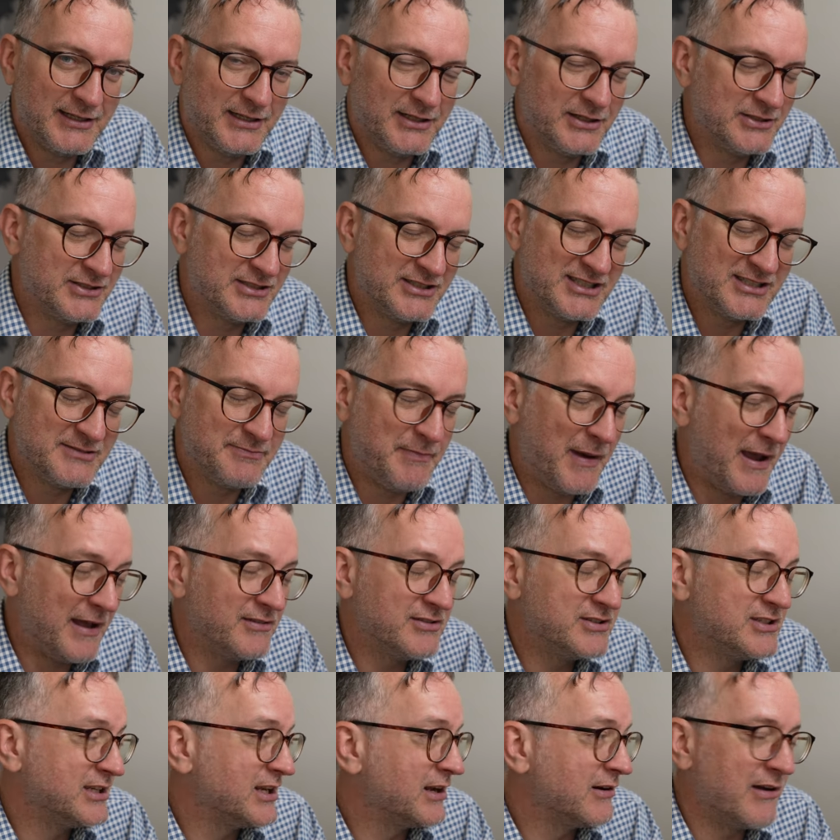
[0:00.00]
Because it's just
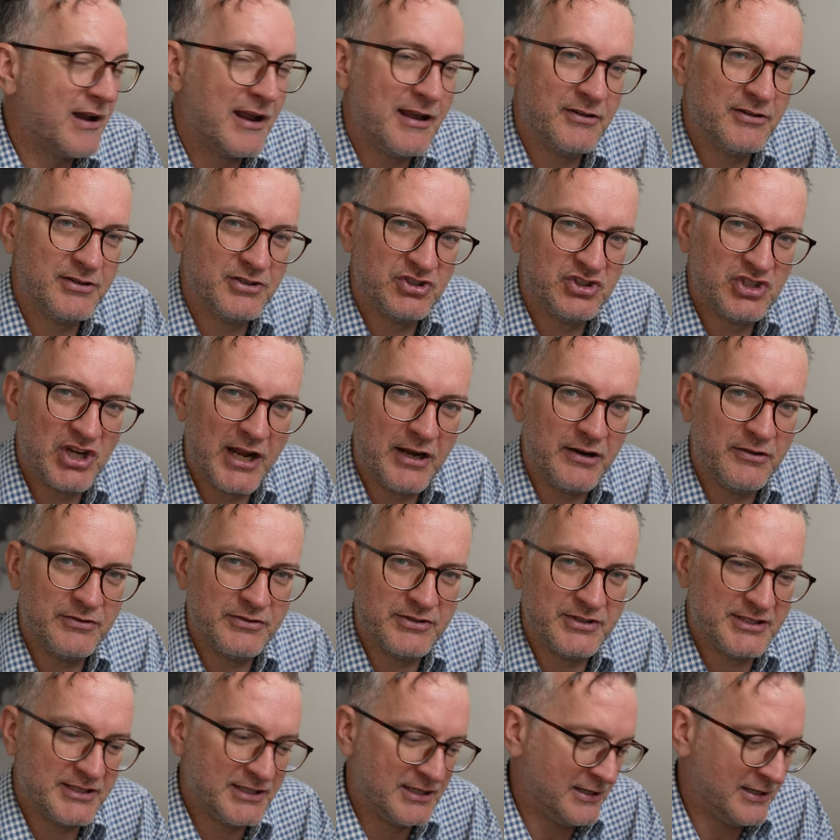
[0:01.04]
bouncing around channels.